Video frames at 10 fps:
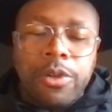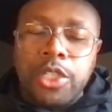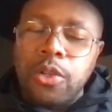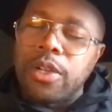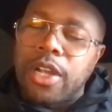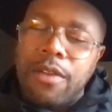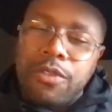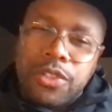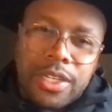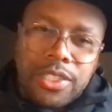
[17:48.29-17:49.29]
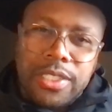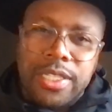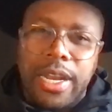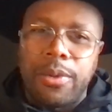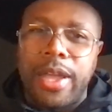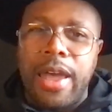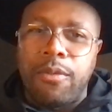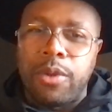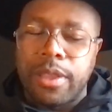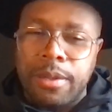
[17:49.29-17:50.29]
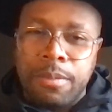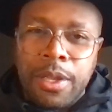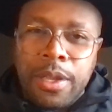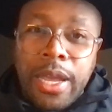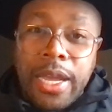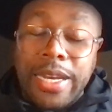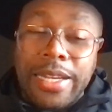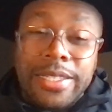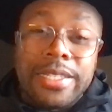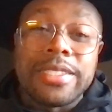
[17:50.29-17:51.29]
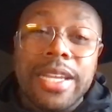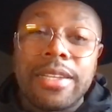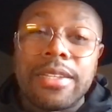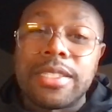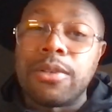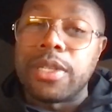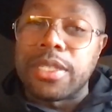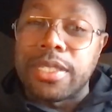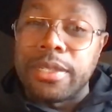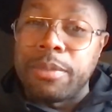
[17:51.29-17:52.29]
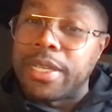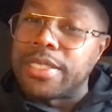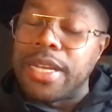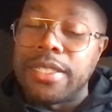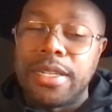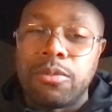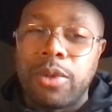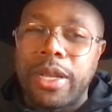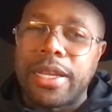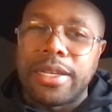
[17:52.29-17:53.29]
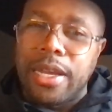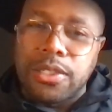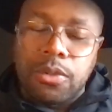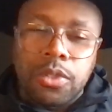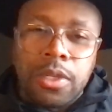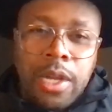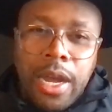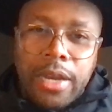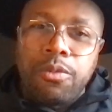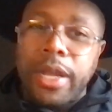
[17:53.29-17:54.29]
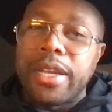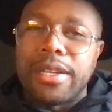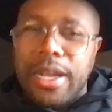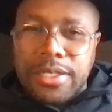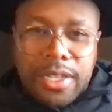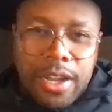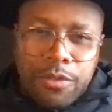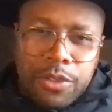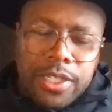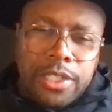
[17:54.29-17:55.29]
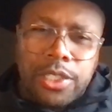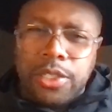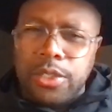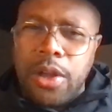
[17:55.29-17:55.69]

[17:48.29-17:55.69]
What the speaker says: certain conversations that I would have with them, and I didn't take it seriously because I didn't recognize the conversation.